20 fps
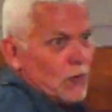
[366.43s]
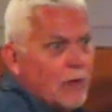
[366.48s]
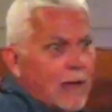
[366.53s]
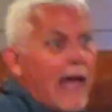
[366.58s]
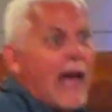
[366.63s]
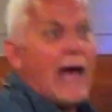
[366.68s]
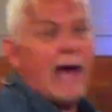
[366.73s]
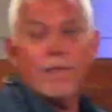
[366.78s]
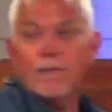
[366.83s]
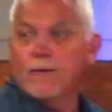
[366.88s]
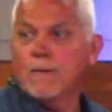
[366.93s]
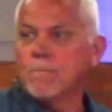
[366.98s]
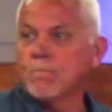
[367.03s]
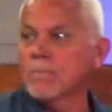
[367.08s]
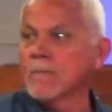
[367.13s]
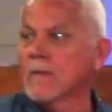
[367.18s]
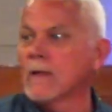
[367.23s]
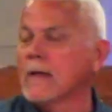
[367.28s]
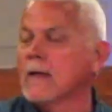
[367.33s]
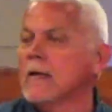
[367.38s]
life.
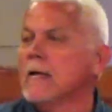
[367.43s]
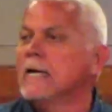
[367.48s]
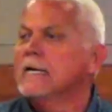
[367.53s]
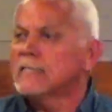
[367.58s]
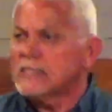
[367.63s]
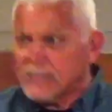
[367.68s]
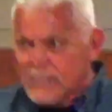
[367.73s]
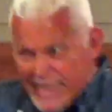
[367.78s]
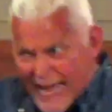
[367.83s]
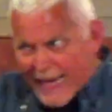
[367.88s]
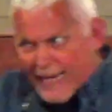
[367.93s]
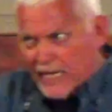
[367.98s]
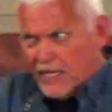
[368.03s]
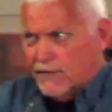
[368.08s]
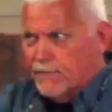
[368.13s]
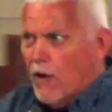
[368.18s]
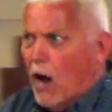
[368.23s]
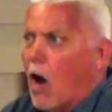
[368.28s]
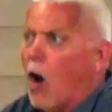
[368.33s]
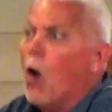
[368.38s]
Second
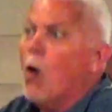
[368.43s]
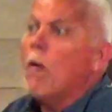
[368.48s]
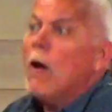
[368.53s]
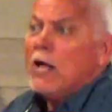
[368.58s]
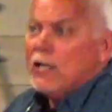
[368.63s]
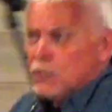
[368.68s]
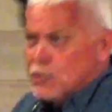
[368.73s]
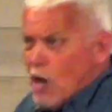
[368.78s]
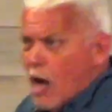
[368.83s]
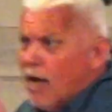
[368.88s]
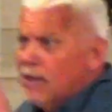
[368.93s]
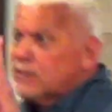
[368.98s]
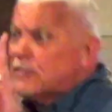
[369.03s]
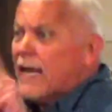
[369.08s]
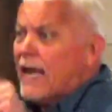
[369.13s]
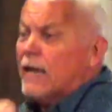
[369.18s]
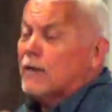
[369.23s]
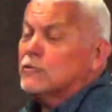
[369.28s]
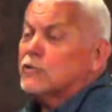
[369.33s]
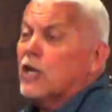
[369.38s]
of all, John
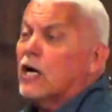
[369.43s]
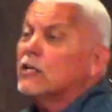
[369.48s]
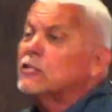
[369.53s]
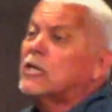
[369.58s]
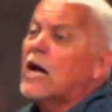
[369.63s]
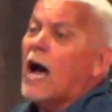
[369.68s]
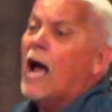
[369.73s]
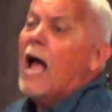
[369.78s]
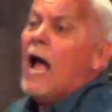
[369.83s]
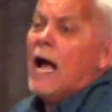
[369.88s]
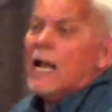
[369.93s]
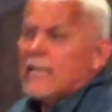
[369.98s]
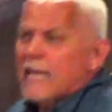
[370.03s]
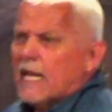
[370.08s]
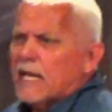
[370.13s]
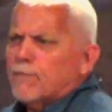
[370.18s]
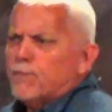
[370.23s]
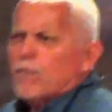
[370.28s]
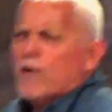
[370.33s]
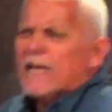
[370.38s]
tells us that
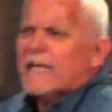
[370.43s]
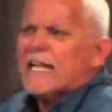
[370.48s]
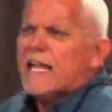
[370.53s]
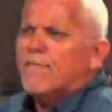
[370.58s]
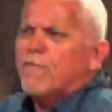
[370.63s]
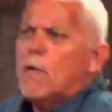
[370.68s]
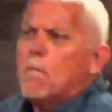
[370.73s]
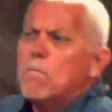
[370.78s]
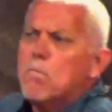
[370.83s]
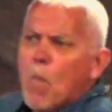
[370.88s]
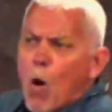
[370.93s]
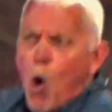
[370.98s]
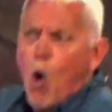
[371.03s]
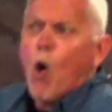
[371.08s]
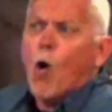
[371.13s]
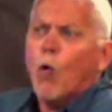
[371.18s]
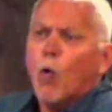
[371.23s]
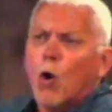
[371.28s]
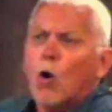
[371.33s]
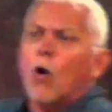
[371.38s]
if we live a
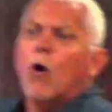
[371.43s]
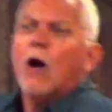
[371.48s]
moral,